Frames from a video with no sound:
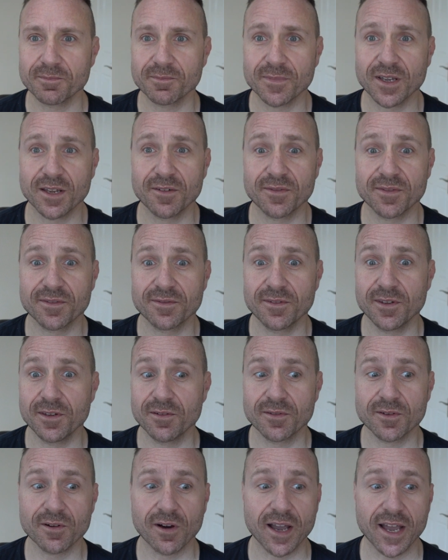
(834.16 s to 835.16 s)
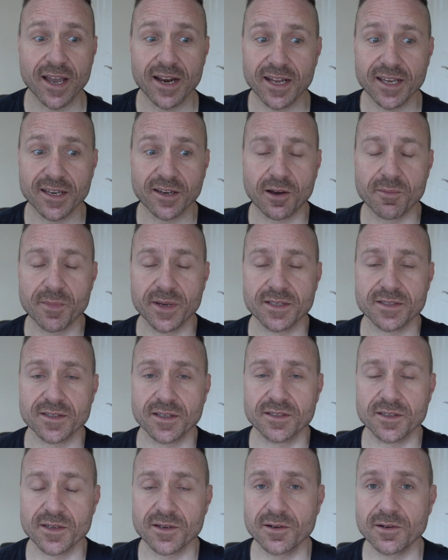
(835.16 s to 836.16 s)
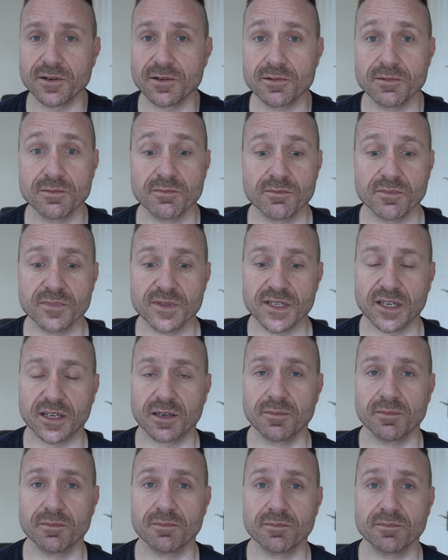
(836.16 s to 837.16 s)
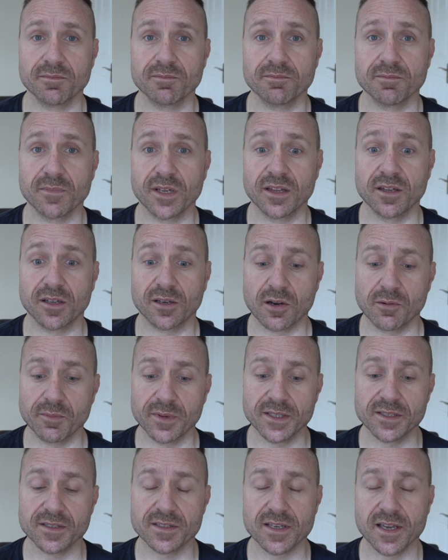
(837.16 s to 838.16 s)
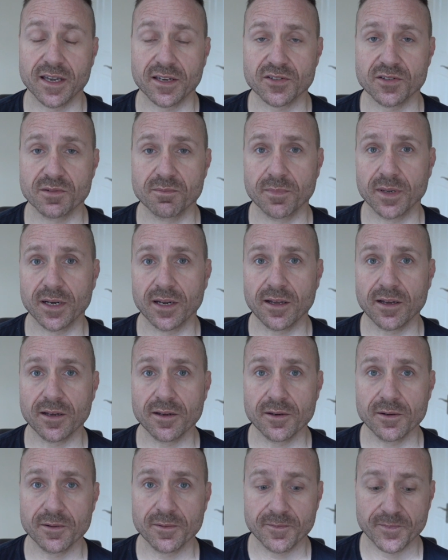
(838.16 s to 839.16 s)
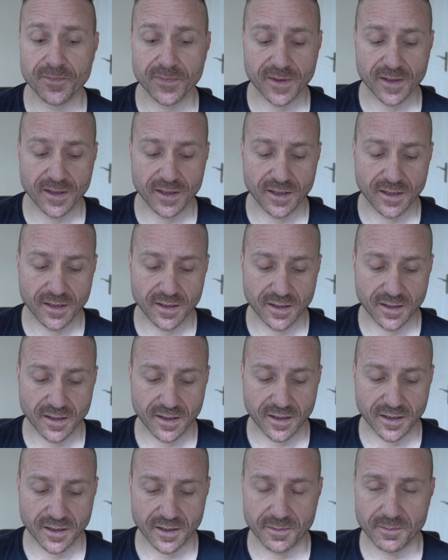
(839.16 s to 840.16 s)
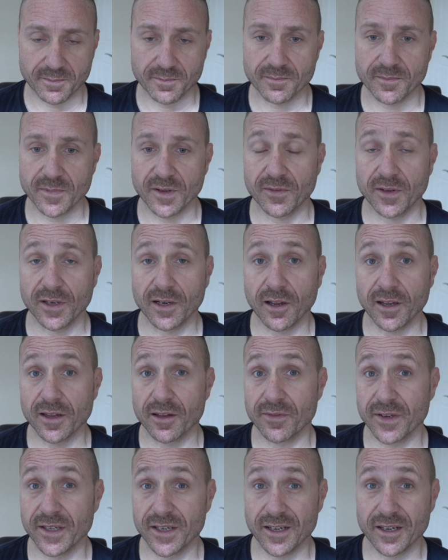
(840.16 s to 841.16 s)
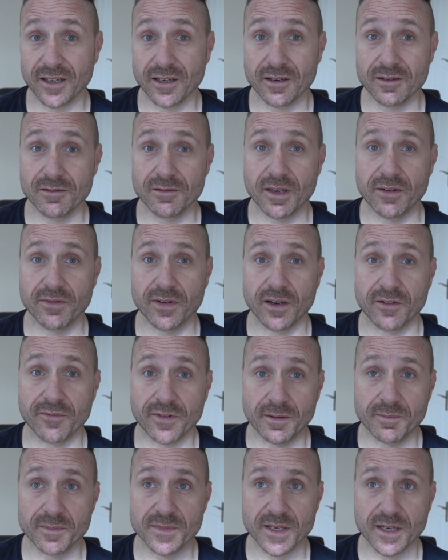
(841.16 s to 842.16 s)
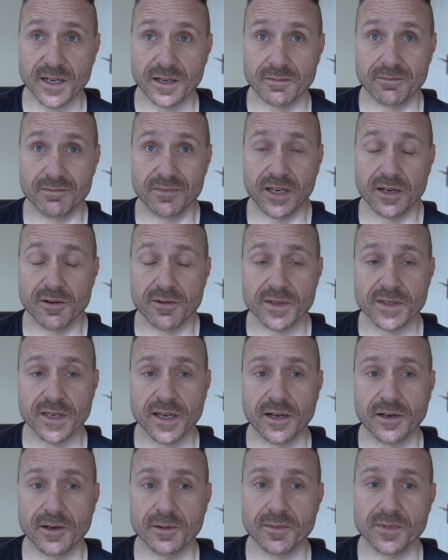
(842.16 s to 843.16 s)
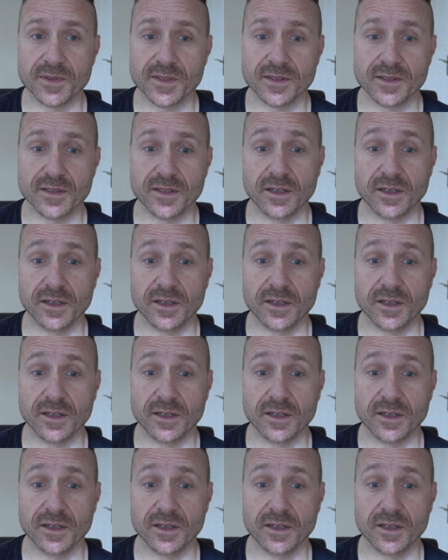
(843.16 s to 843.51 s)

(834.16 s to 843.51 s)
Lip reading: If you've got any comments at all, stick them in the comments section below. If you like the video, give it a thumbs up, that always helps.